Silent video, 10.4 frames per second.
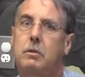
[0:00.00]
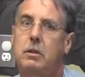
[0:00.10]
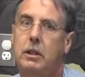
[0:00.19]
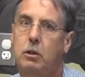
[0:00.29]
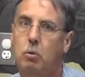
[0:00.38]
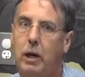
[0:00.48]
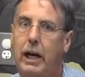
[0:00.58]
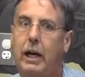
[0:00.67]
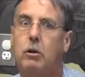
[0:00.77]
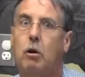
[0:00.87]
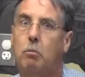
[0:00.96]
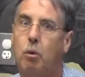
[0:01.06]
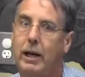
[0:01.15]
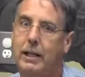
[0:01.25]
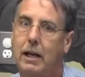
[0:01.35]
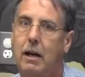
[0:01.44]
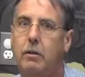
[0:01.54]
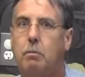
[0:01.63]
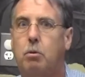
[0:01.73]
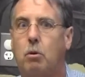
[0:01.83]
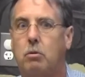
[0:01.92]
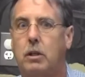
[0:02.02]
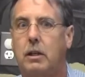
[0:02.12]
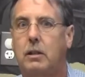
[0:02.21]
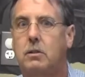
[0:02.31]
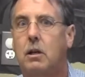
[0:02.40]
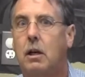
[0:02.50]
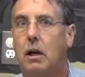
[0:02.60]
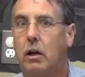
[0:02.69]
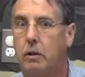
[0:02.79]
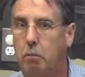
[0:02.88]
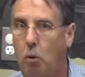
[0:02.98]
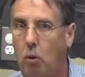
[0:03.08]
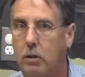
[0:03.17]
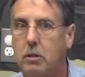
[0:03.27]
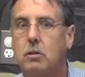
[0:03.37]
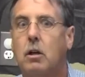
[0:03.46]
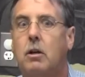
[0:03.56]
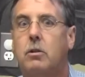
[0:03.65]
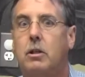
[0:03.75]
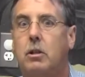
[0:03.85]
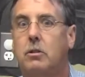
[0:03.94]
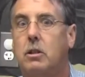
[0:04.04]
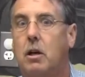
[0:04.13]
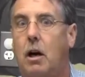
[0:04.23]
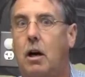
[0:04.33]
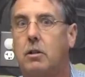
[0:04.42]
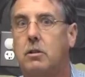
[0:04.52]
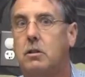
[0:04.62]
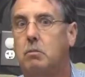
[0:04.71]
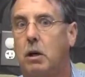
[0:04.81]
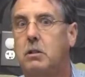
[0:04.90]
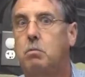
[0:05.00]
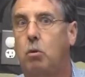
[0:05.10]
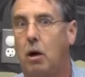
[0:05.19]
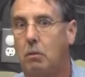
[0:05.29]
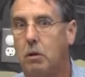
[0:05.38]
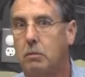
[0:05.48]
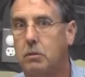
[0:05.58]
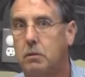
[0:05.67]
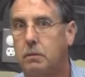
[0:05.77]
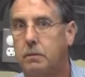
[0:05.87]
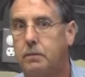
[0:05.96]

degrade or break down the proteins, the poisons, so it doesn't cause as much problems.